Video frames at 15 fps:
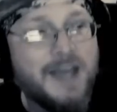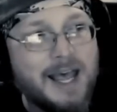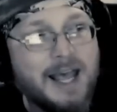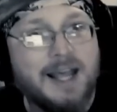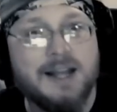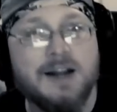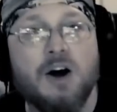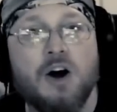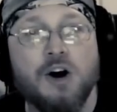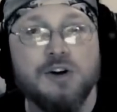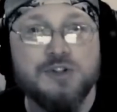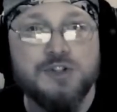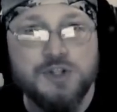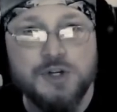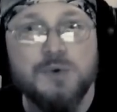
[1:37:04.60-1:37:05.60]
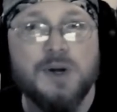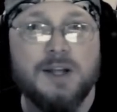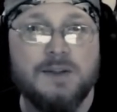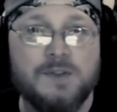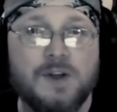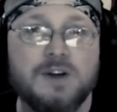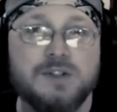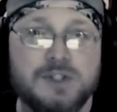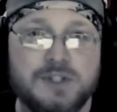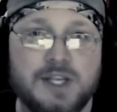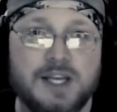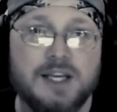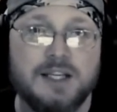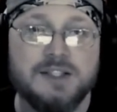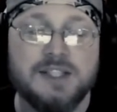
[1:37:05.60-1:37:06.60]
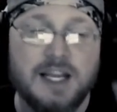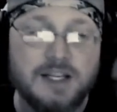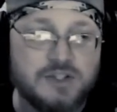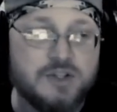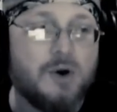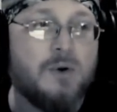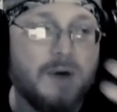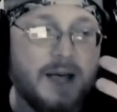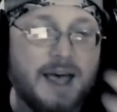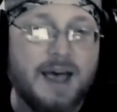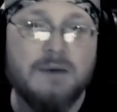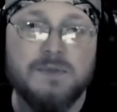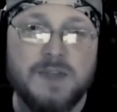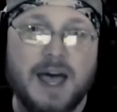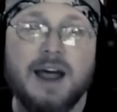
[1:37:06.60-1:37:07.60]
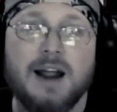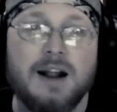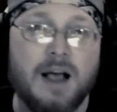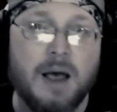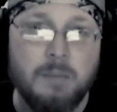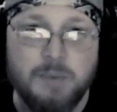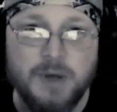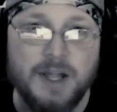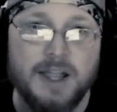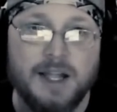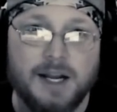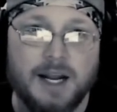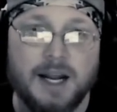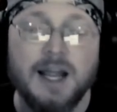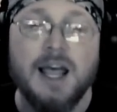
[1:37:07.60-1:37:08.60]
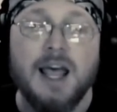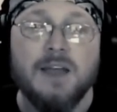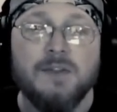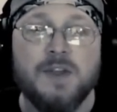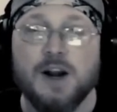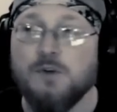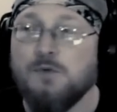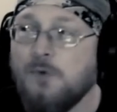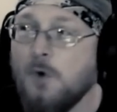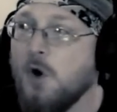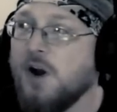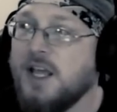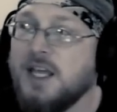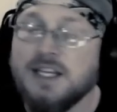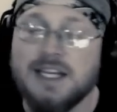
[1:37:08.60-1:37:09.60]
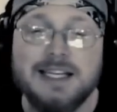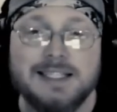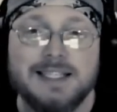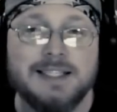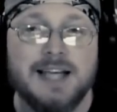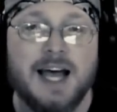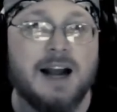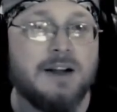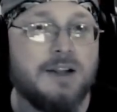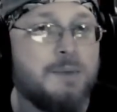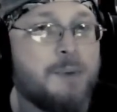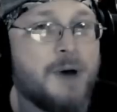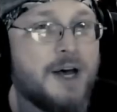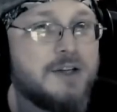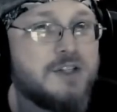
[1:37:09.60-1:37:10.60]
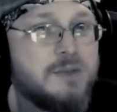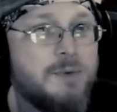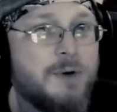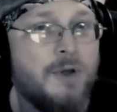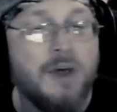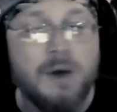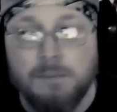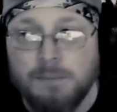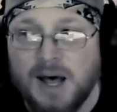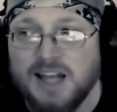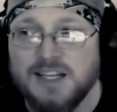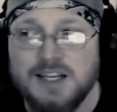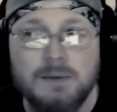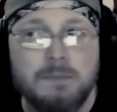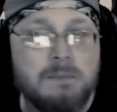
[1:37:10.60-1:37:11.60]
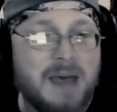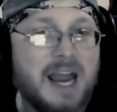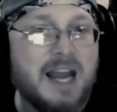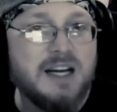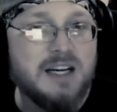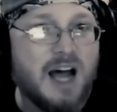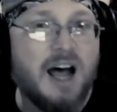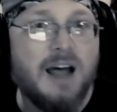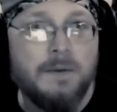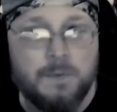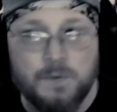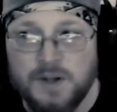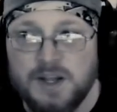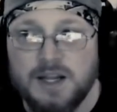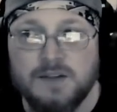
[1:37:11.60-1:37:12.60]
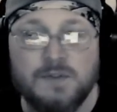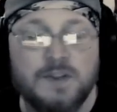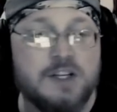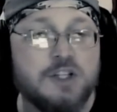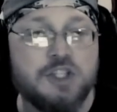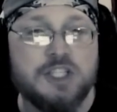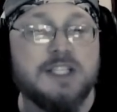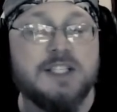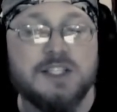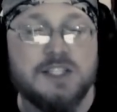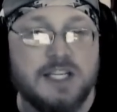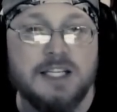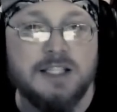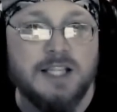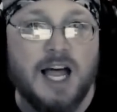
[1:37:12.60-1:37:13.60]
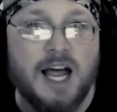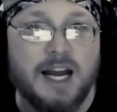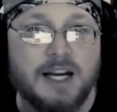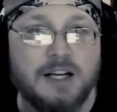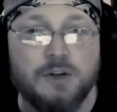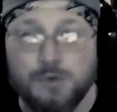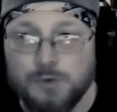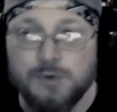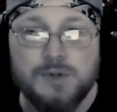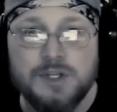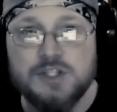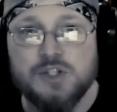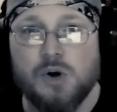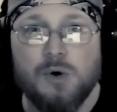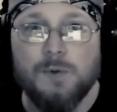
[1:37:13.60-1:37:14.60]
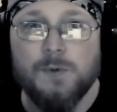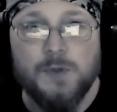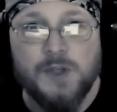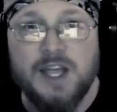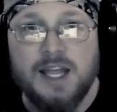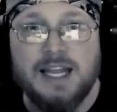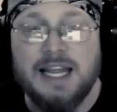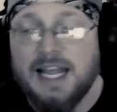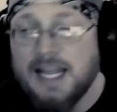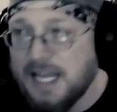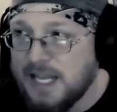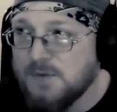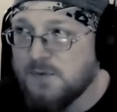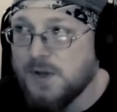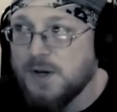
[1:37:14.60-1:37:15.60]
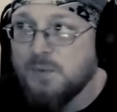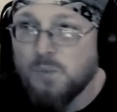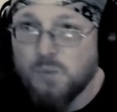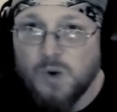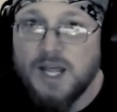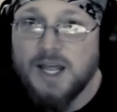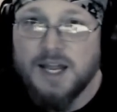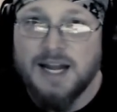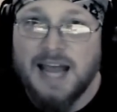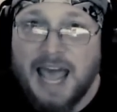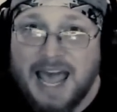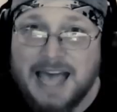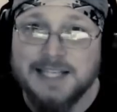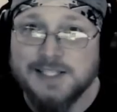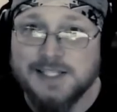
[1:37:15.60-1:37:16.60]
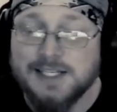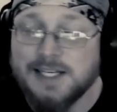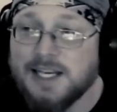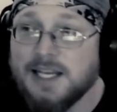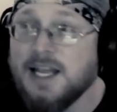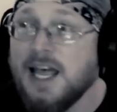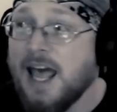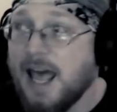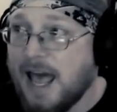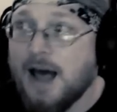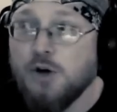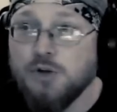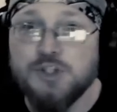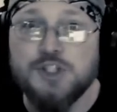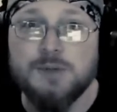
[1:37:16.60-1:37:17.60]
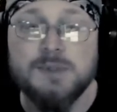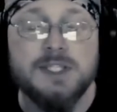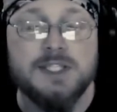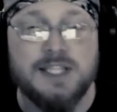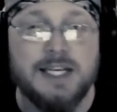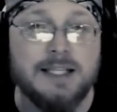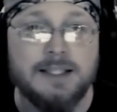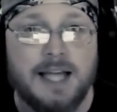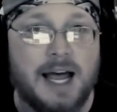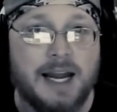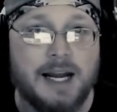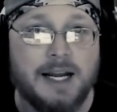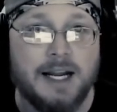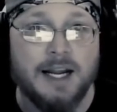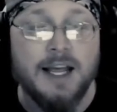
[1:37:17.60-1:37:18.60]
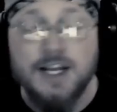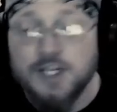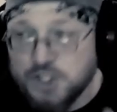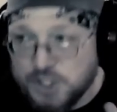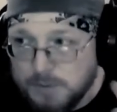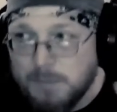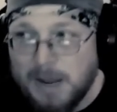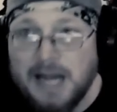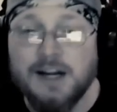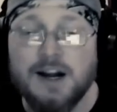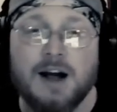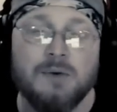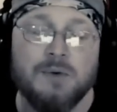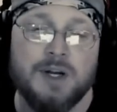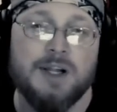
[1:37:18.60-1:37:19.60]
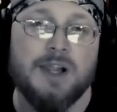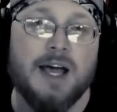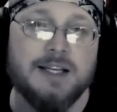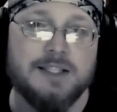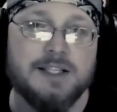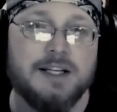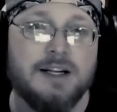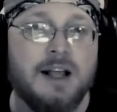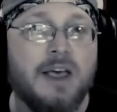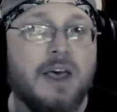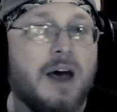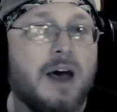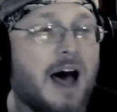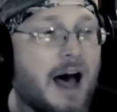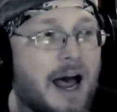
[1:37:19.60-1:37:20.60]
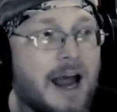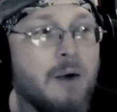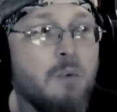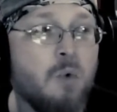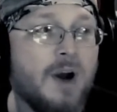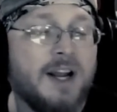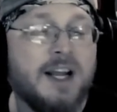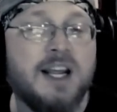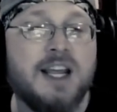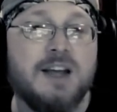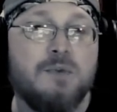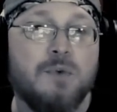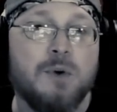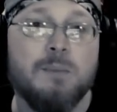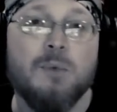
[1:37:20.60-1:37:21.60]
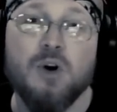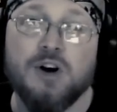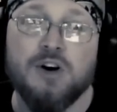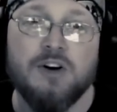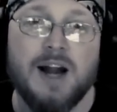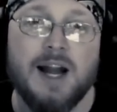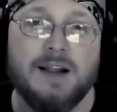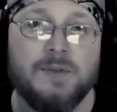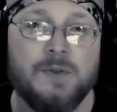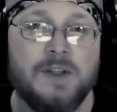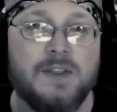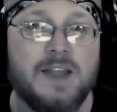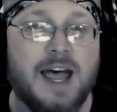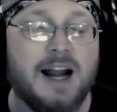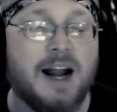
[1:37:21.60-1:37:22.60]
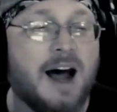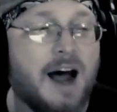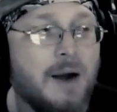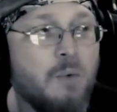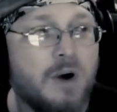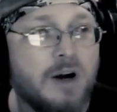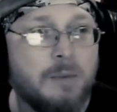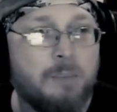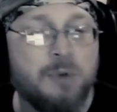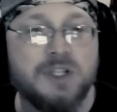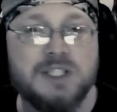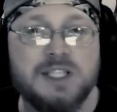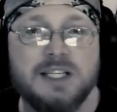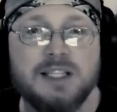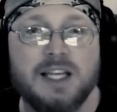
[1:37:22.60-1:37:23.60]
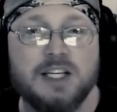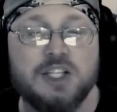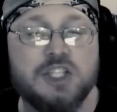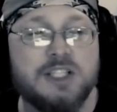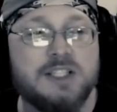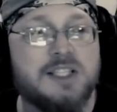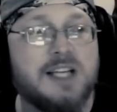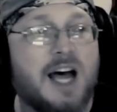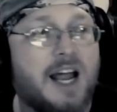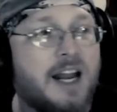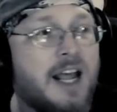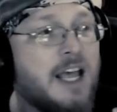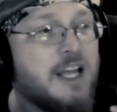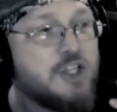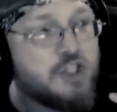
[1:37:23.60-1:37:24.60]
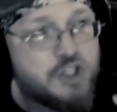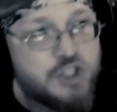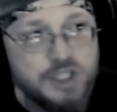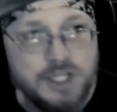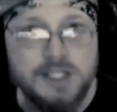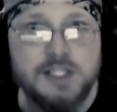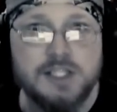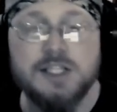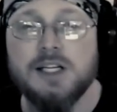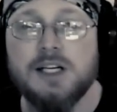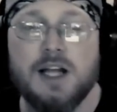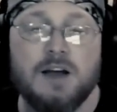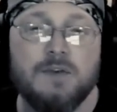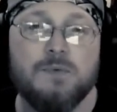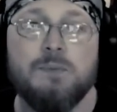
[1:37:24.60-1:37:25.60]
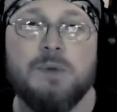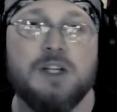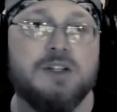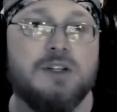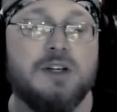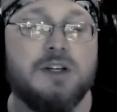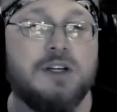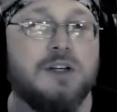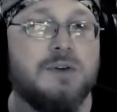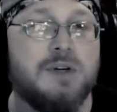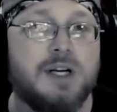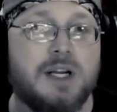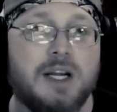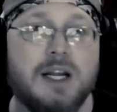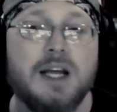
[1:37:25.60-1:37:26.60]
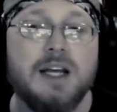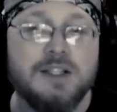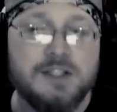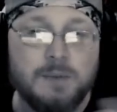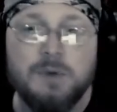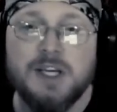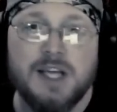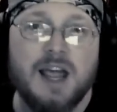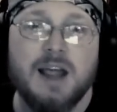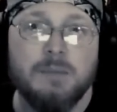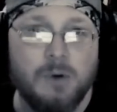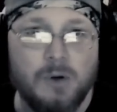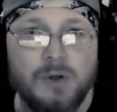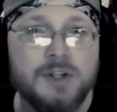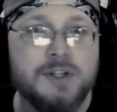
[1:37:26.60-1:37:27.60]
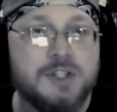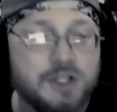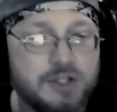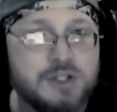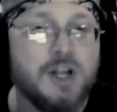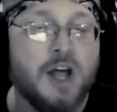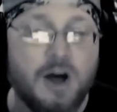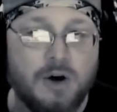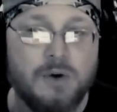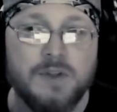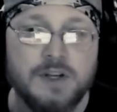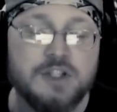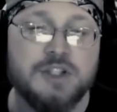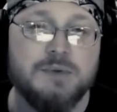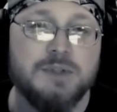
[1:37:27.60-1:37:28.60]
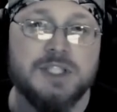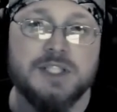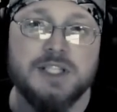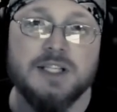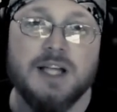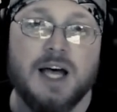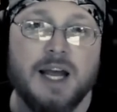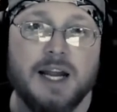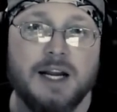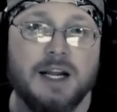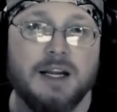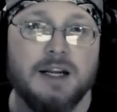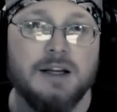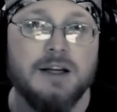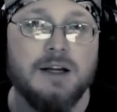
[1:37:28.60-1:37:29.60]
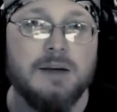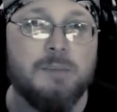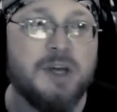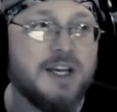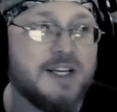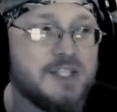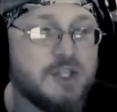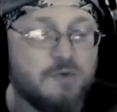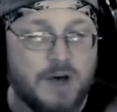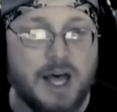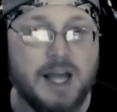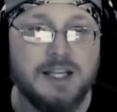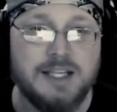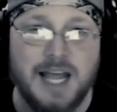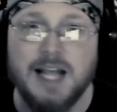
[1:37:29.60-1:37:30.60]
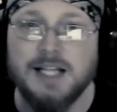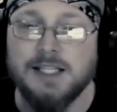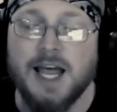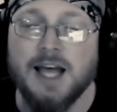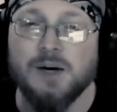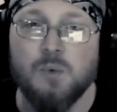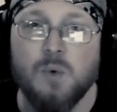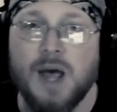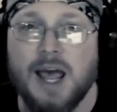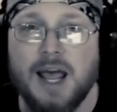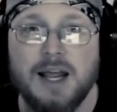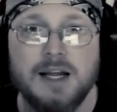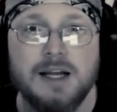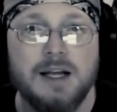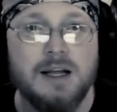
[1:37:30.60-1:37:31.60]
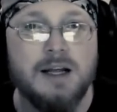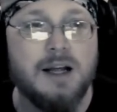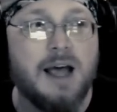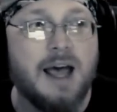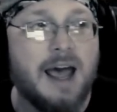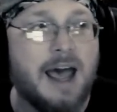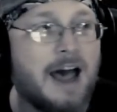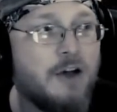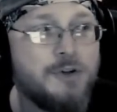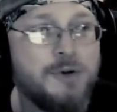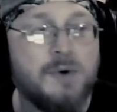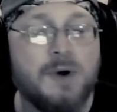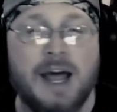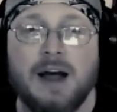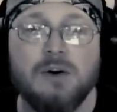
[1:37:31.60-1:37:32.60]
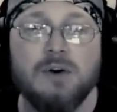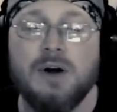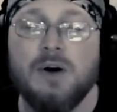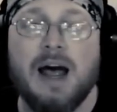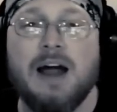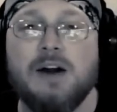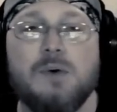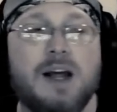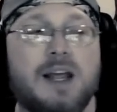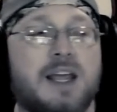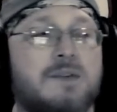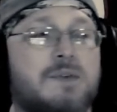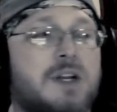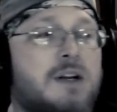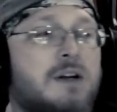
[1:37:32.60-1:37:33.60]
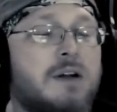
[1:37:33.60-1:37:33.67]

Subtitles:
they are doing those things. They don't have that ability. Therefore, it is entirely possible Manya may not think that she sea lioned through this whole thing, even when asking how she was sea lioning. She may not realize it. I want to give her more credit than that. I want to pretend like she's got just enough mental acuity to be able to know that she was sea lioning. Because if I take that away, how do I